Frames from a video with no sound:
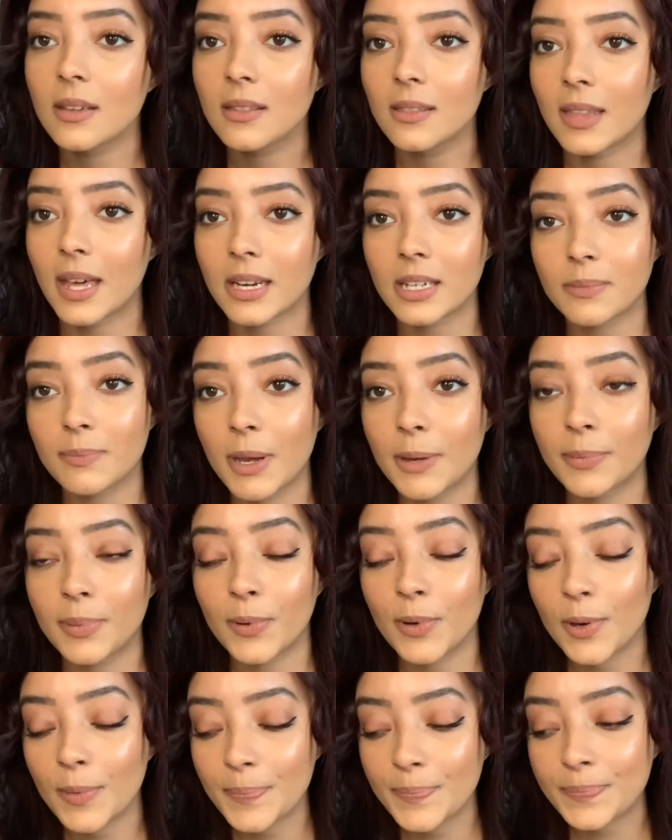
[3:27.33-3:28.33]
that is my
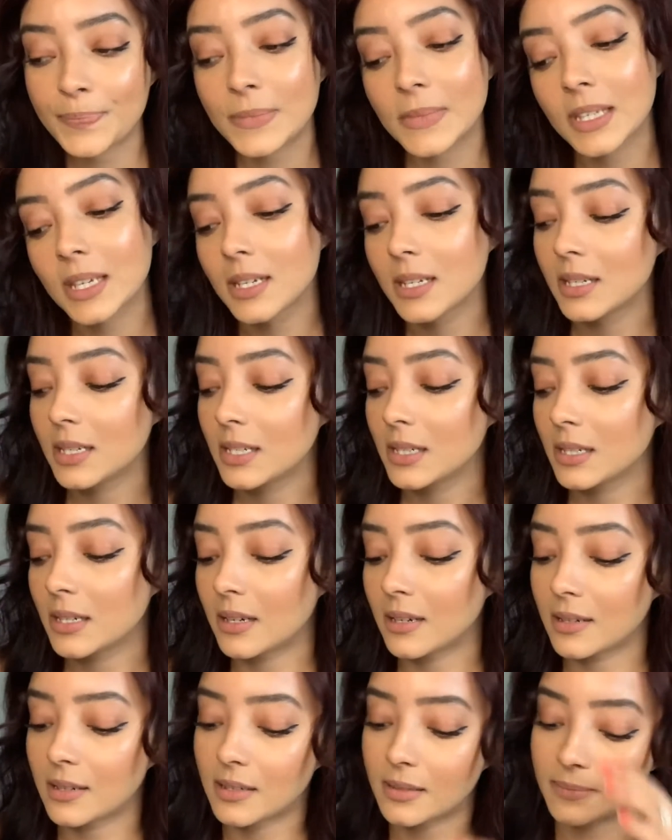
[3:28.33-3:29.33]
poem.
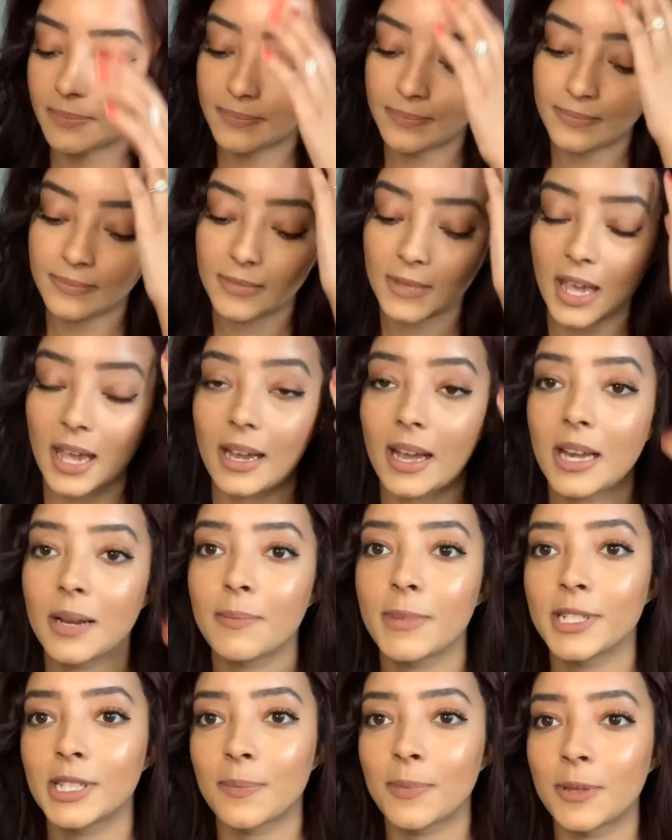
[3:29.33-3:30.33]
I kind of
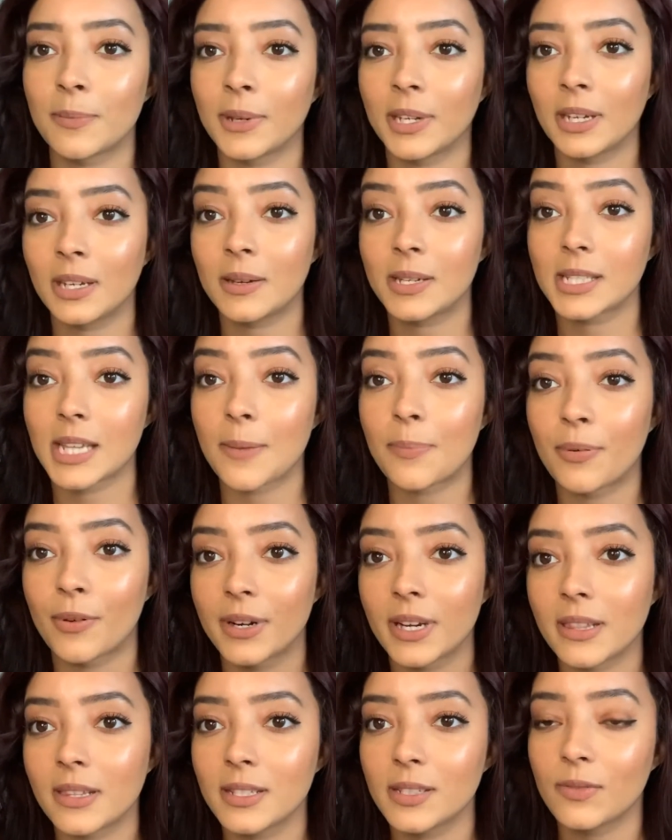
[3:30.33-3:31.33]
messed up in the beginning because I
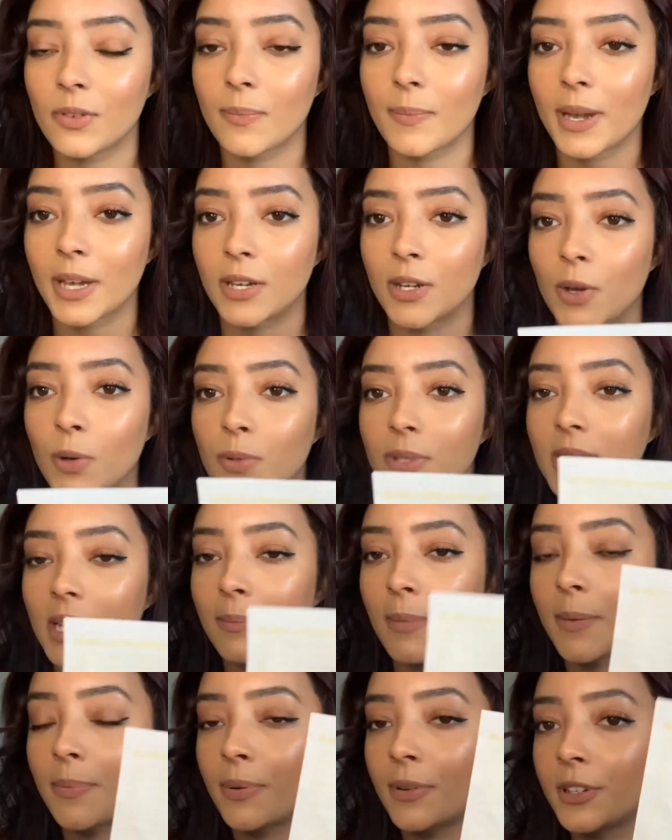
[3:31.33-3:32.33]
printed this from my notes, and
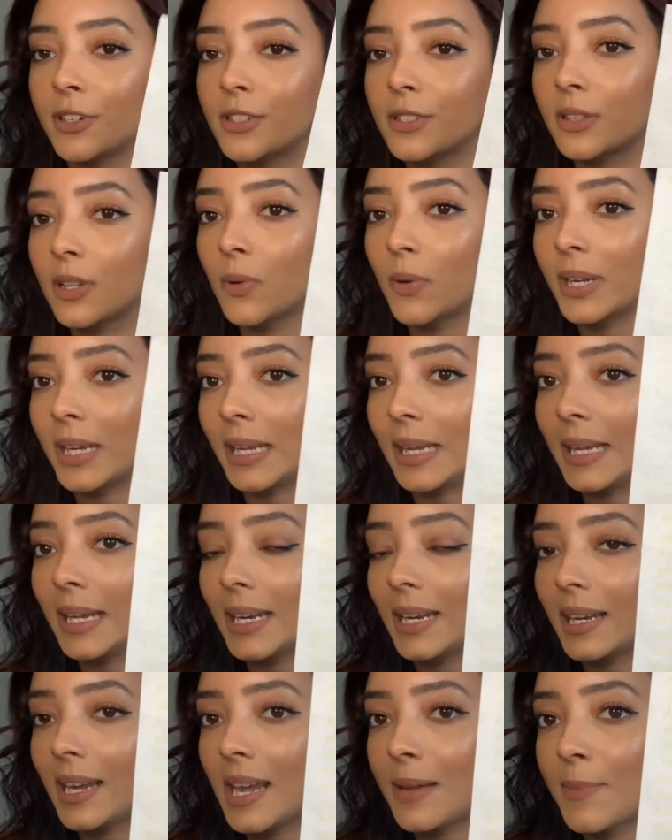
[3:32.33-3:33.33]
my printer's low on ink and
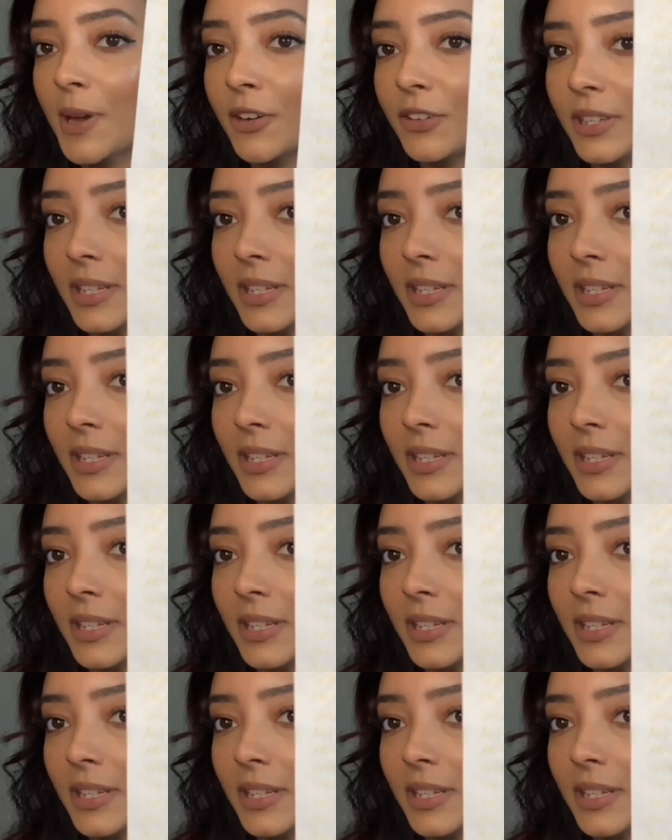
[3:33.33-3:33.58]
it came out